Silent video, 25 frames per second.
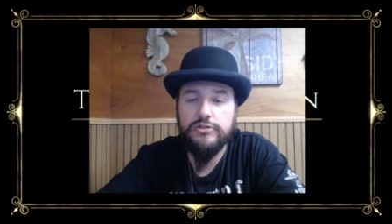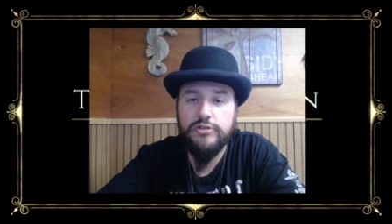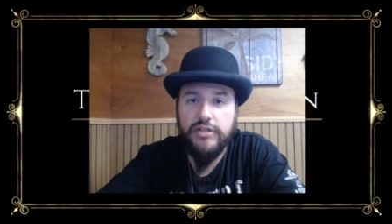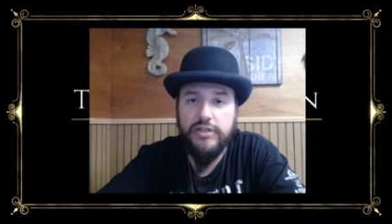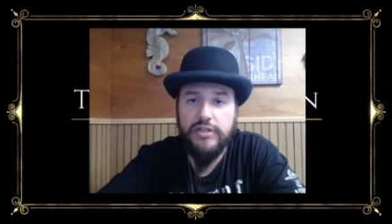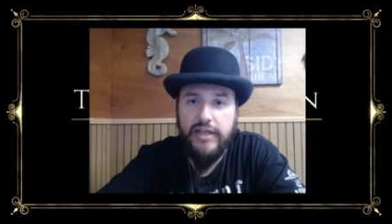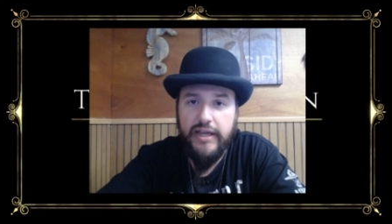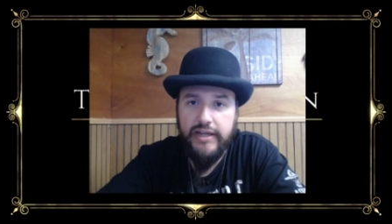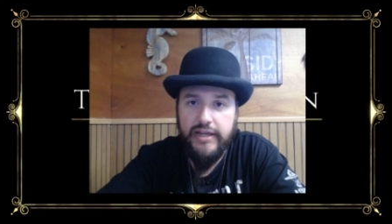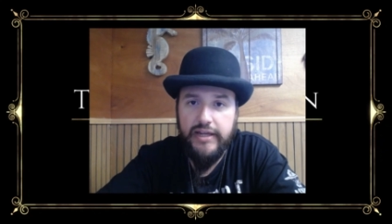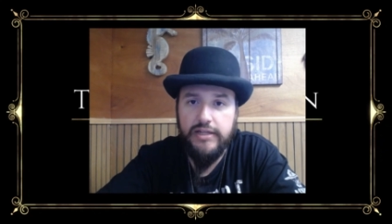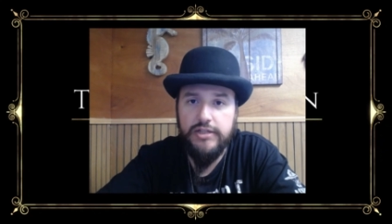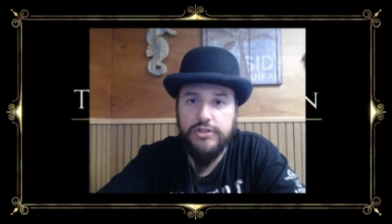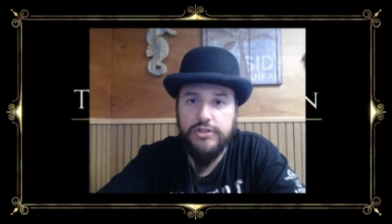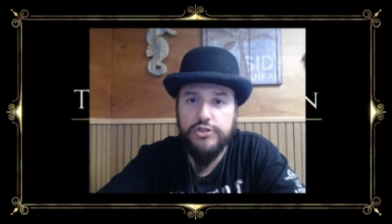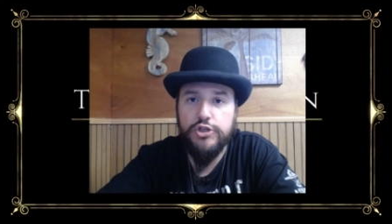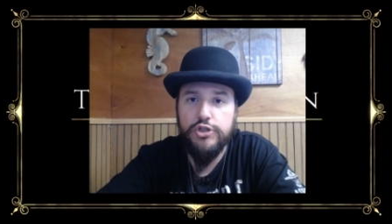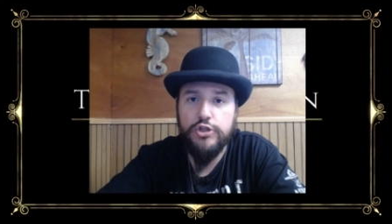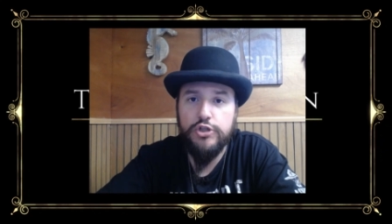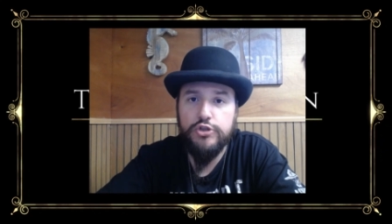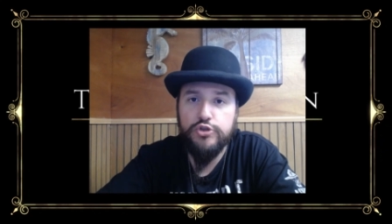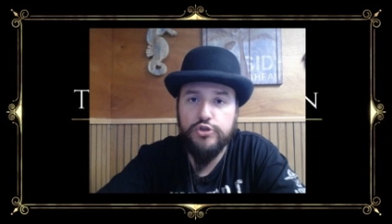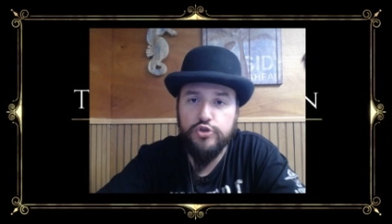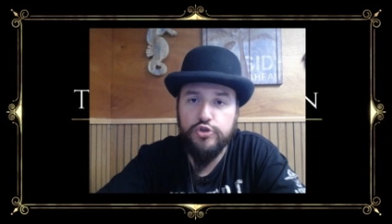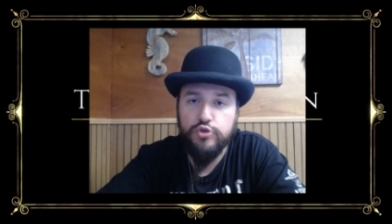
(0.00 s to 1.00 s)
King's
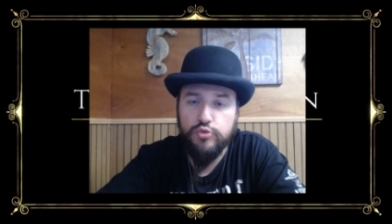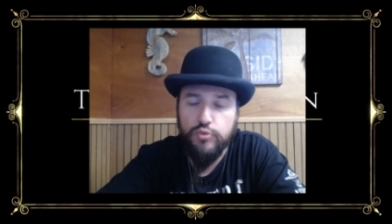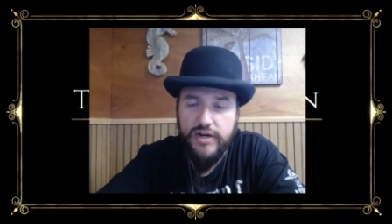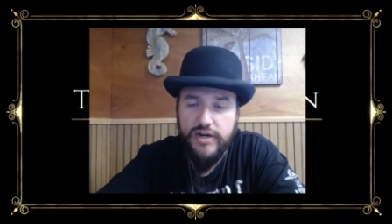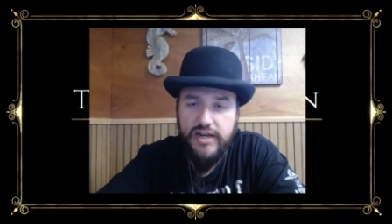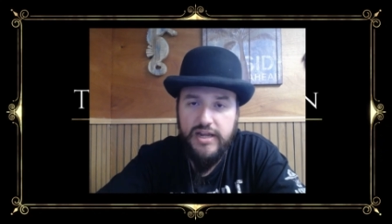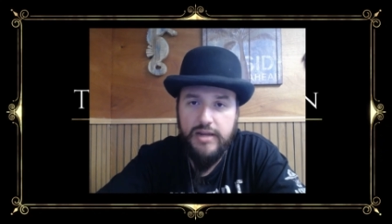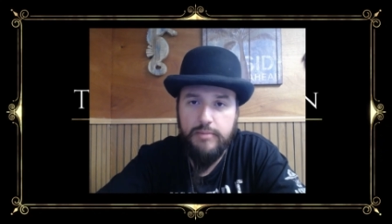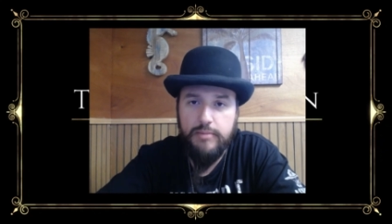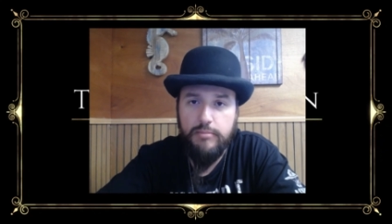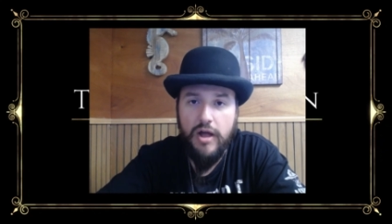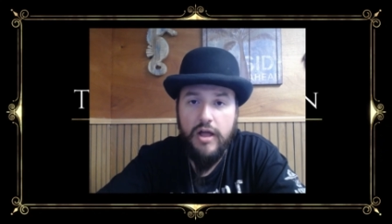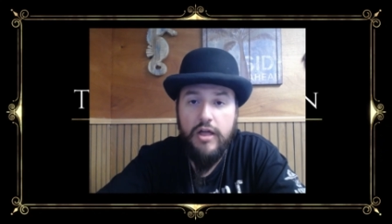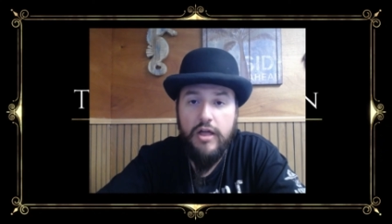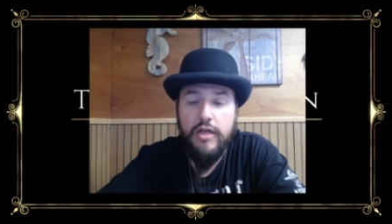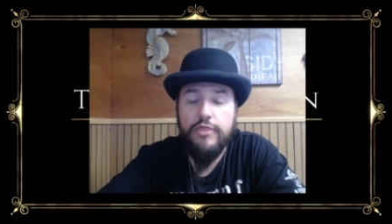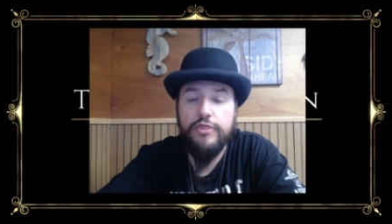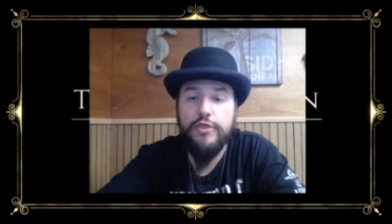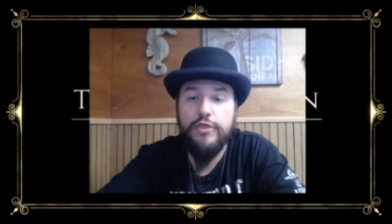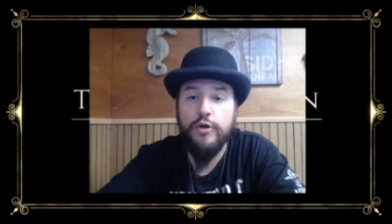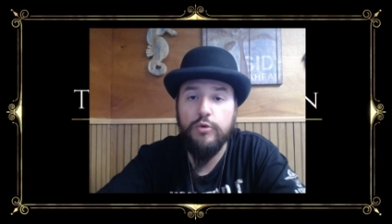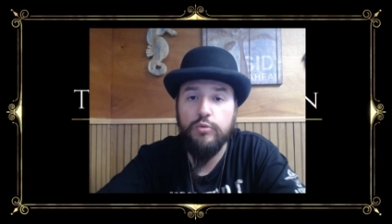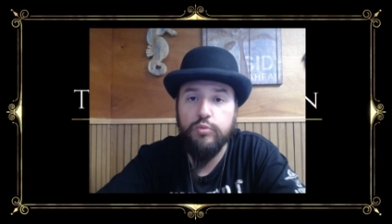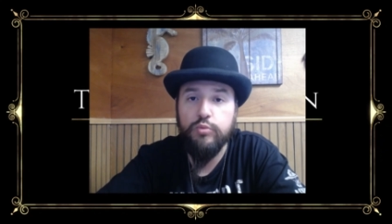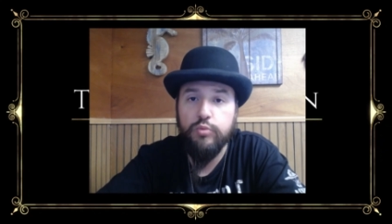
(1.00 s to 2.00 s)
dream,
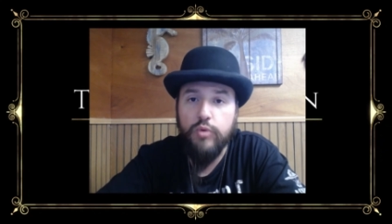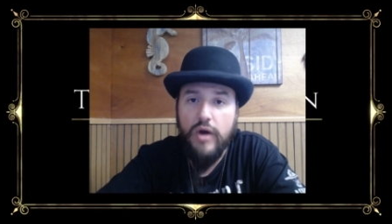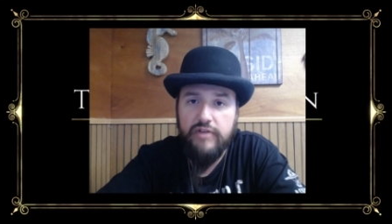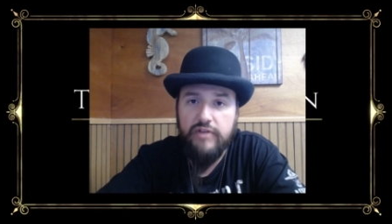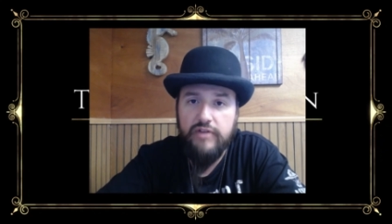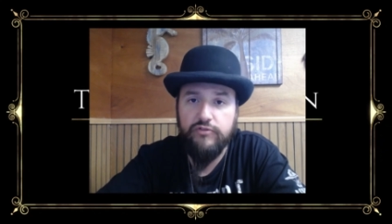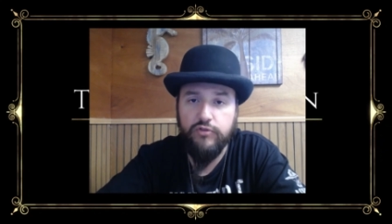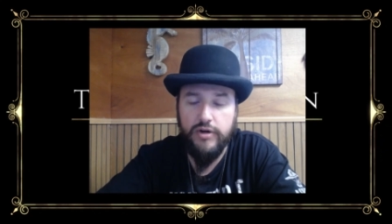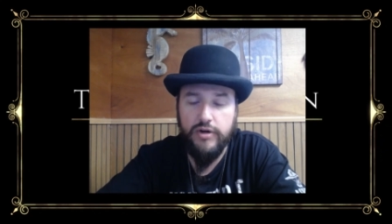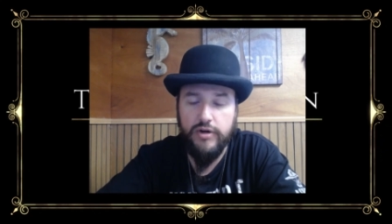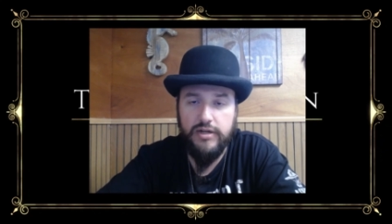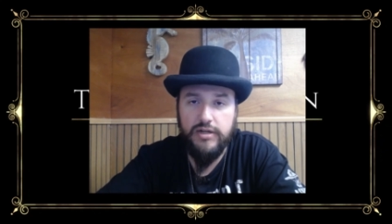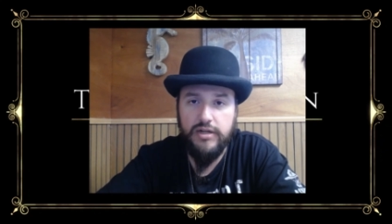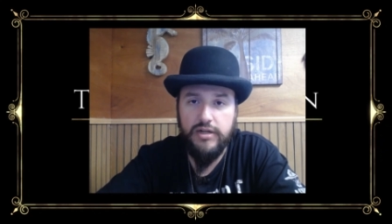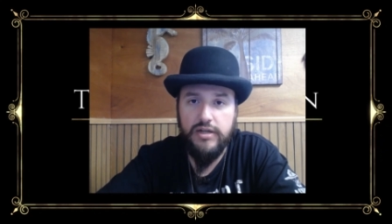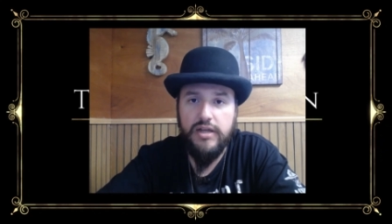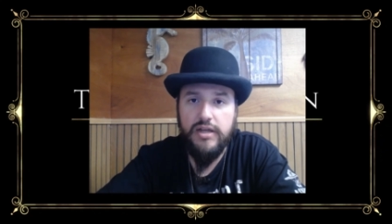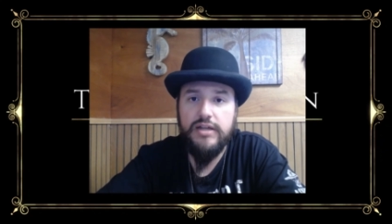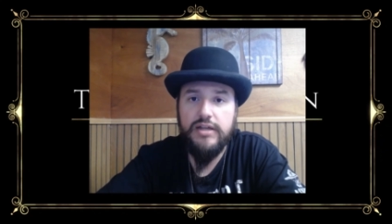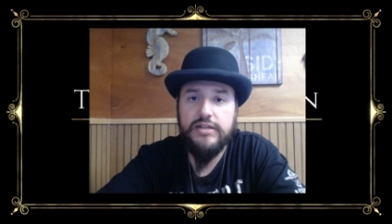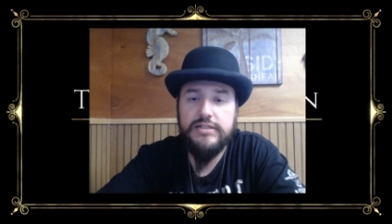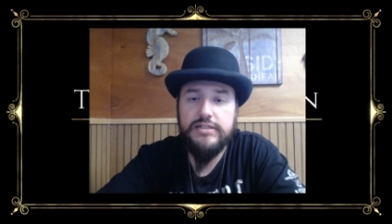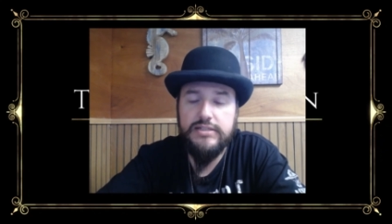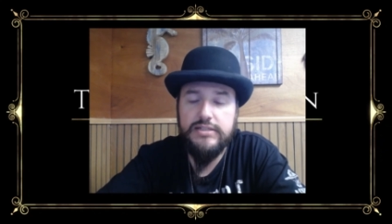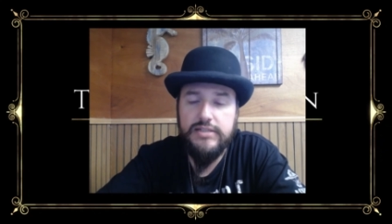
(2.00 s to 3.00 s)
the Reverend
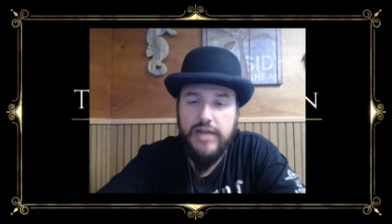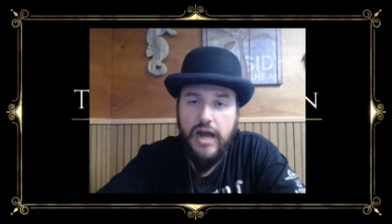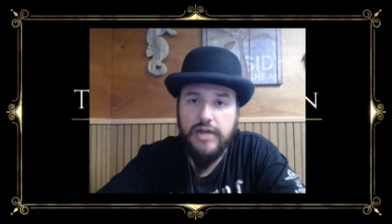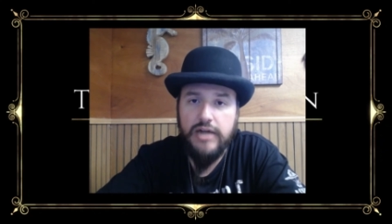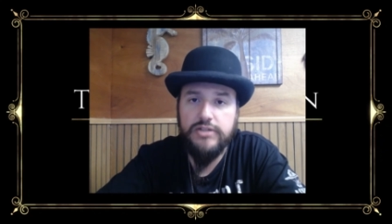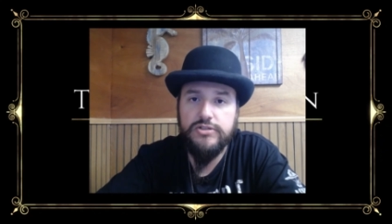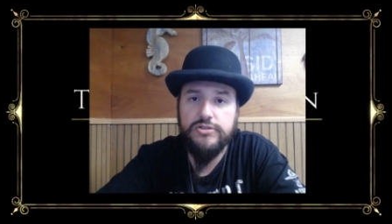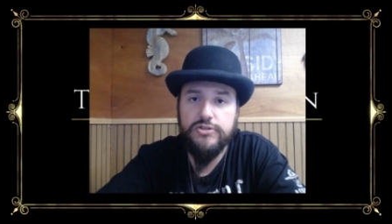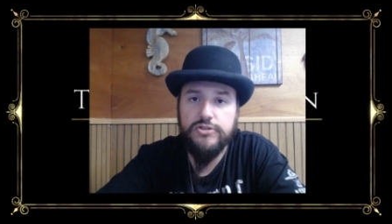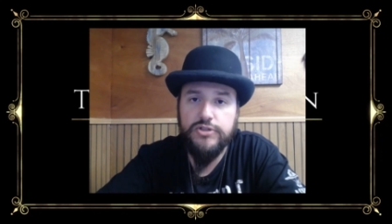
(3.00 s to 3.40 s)
Dr.